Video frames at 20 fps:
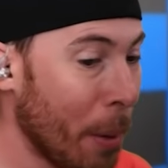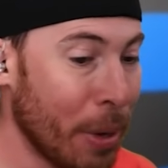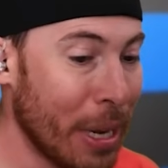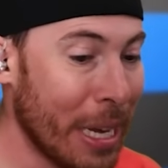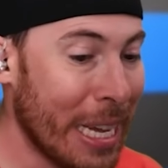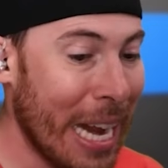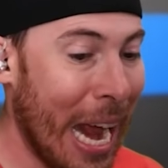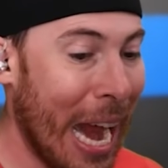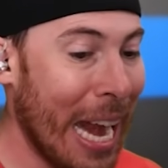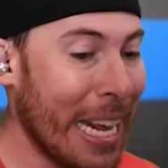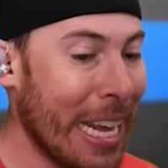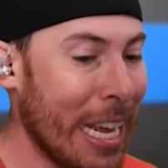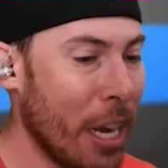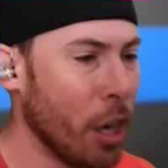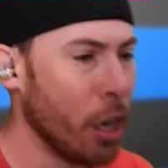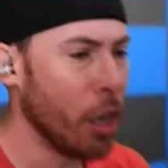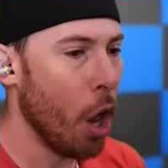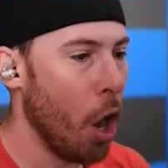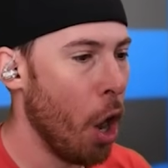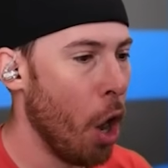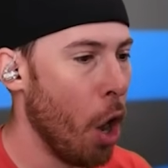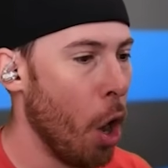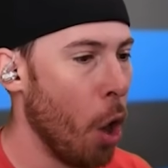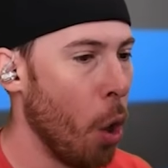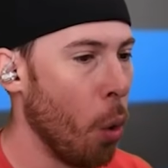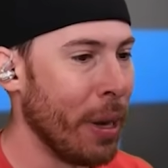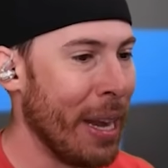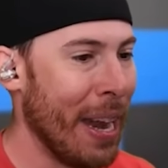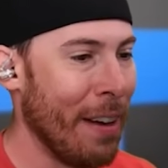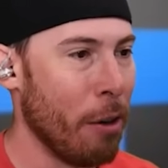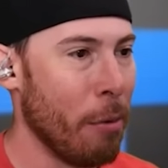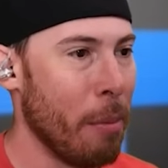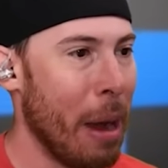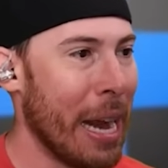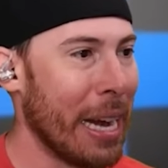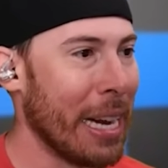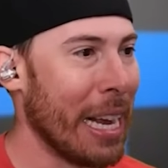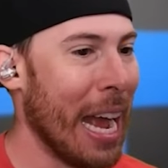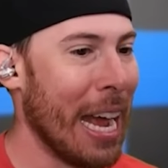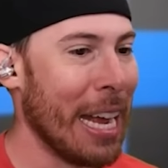able to get out of here. Oh, never
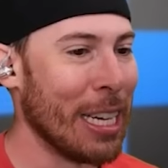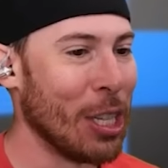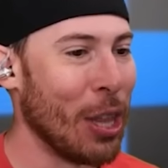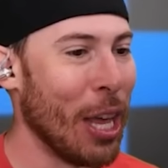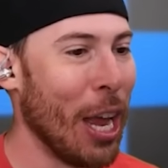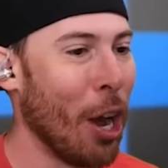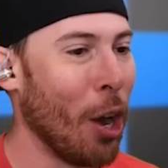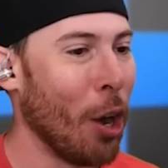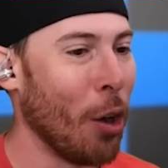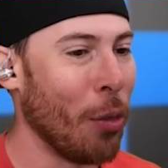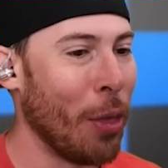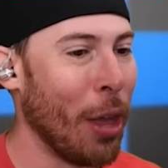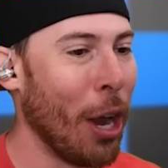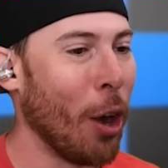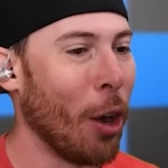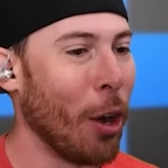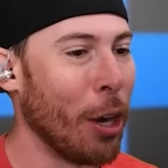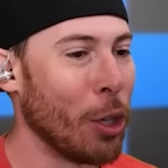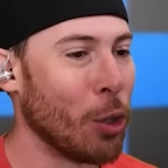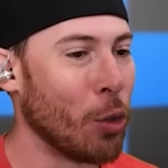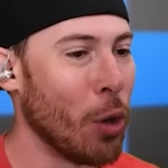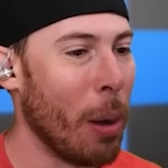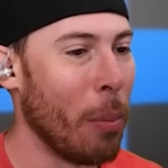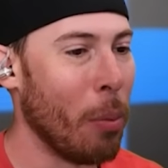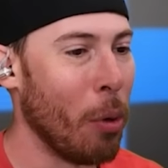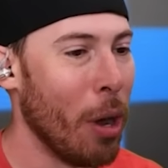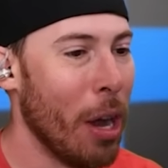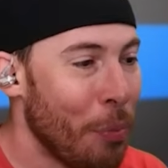mind, guys. They are they're in trouble.